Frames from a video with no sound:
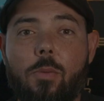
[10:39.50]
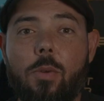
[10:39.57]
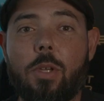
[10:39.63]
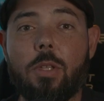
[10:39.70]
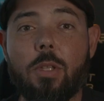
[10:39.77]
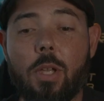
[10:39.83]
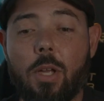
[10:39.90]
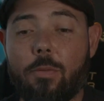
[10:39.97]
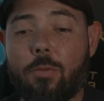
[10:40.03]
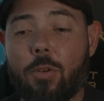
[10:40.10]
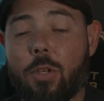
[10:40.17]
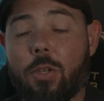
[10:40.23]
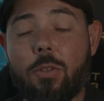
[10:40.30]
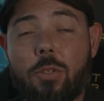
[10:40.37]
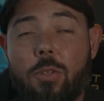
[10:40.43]
We'd love for
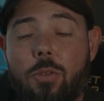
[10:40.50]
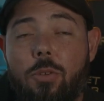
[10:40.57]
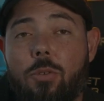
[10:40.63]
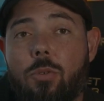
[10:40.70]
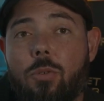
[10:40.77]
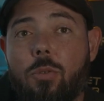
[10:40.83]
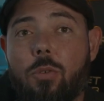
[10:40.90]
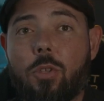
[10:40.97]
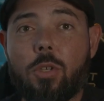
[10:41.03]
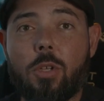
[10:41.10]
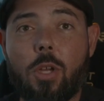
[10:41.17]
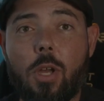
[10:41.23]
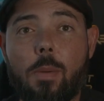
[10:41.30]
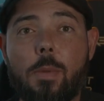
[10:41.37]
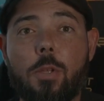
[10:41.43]
you to
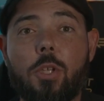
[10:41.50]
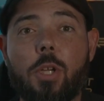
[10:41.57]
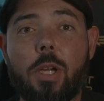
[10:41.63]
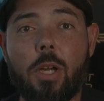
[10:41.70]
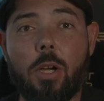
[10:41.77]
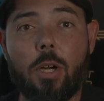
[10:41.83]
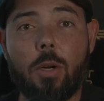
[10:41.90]
come and check out